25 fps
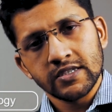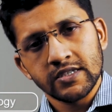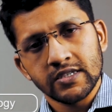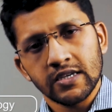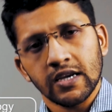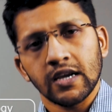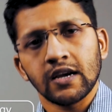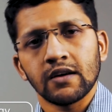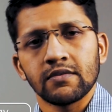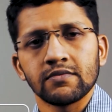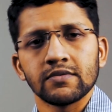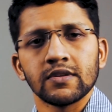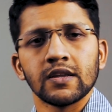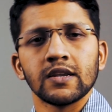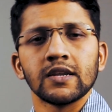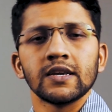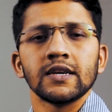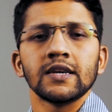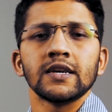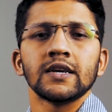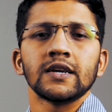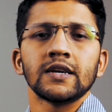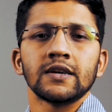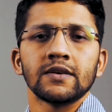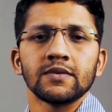check out the
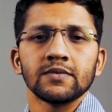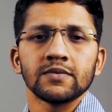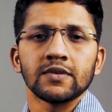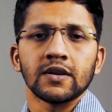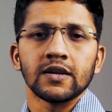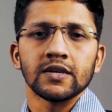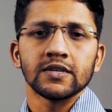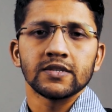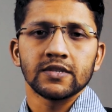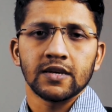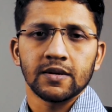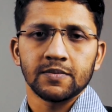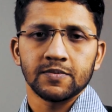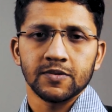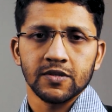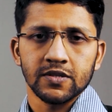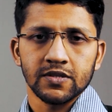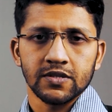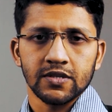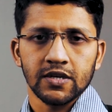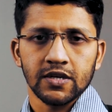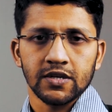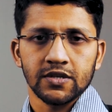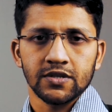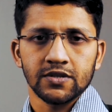link into the
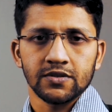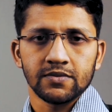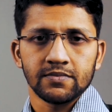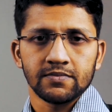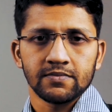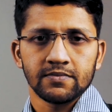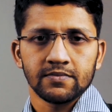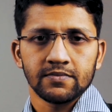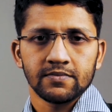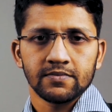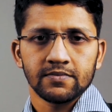description section.